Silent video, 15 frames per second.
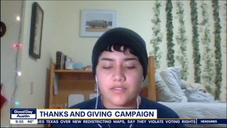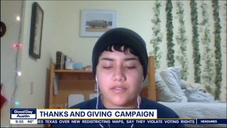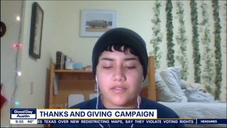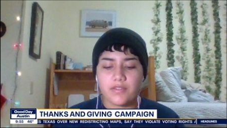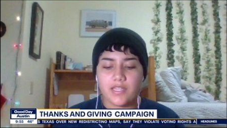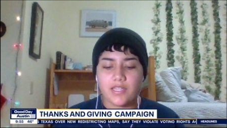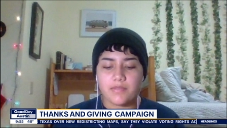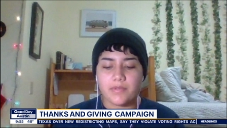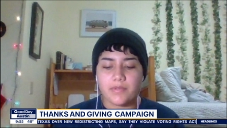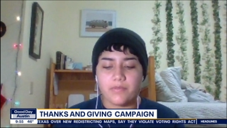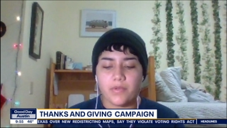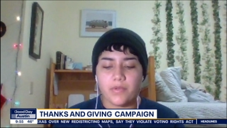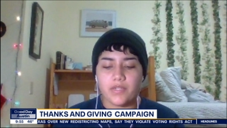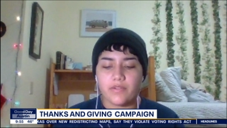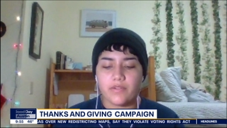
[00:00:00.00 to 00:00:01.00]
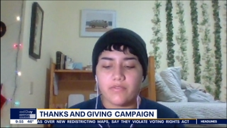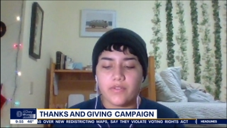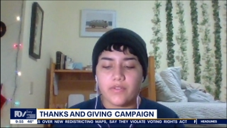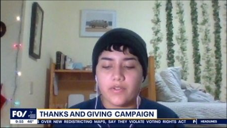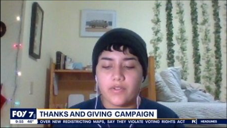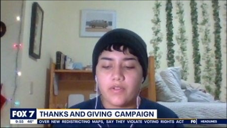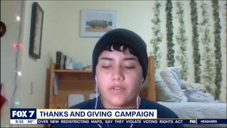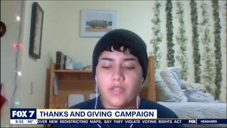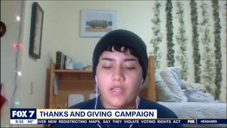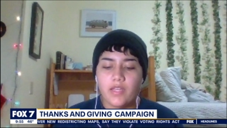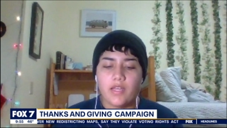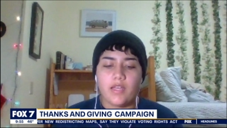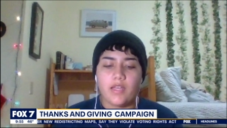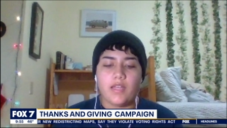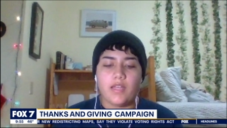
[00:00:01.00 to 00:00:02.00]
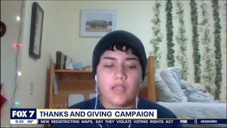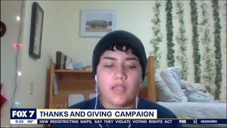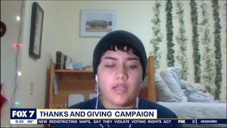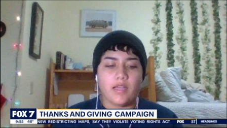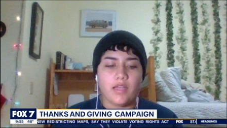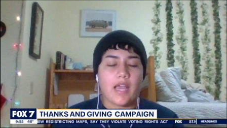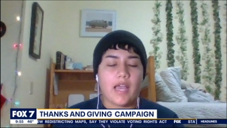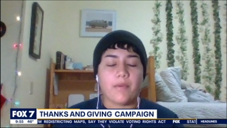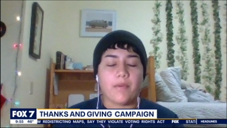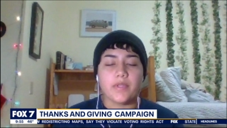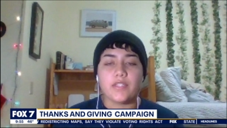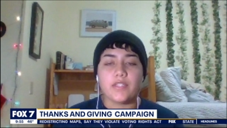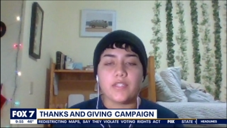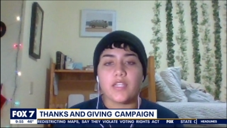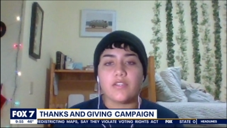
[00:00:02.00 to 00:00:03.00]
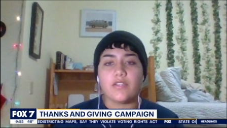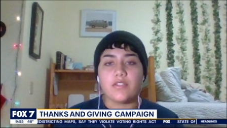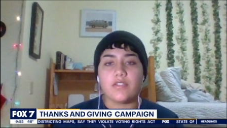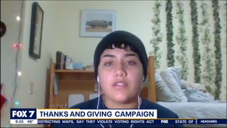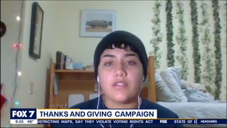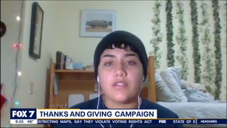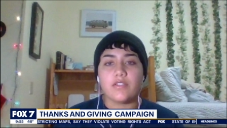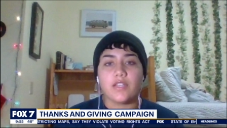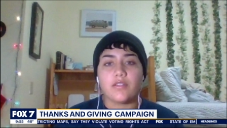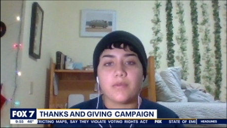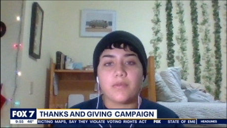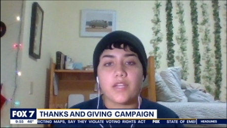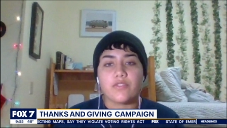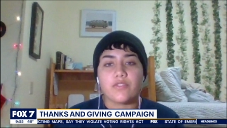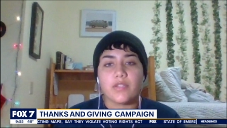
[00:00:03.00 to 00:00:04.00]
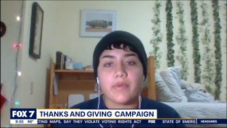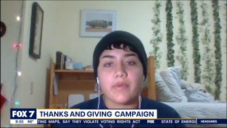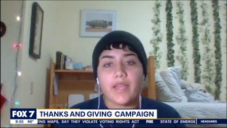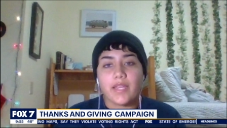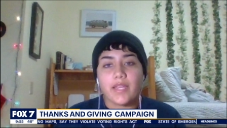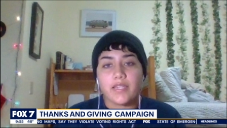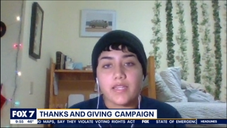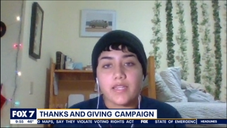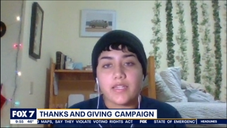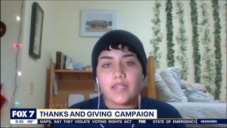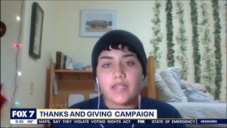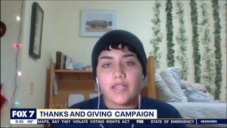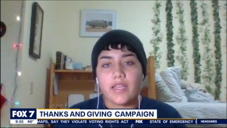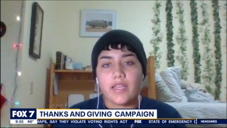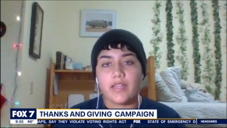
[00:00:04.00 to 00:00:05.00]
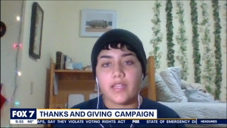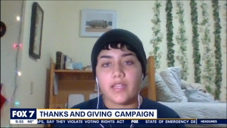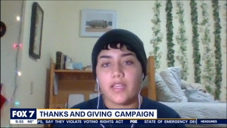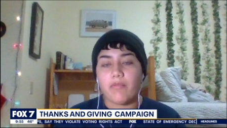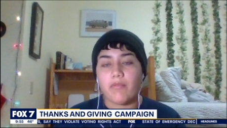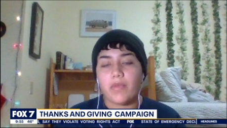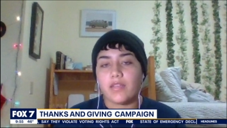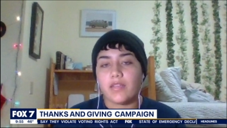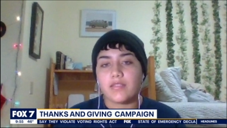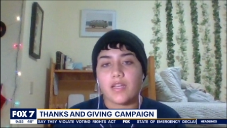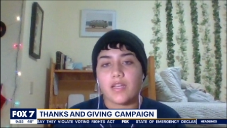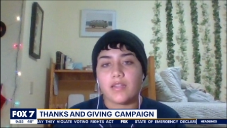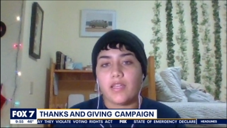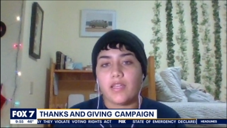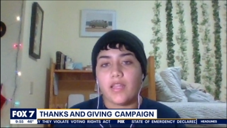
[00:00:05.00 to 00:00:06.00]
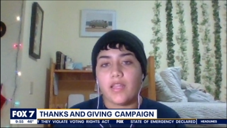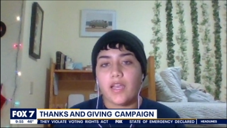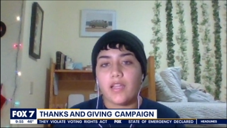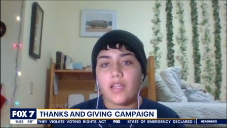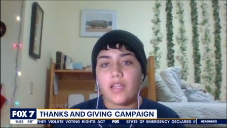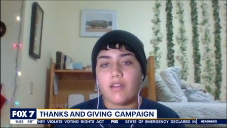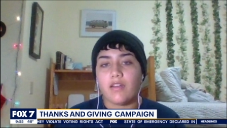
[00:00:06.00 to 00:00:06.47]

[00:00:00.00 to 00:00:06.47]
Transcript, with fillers: Jude has been wonderful uh, I went to St. Jude to get the right treatment I needed, and they gave me exactly that.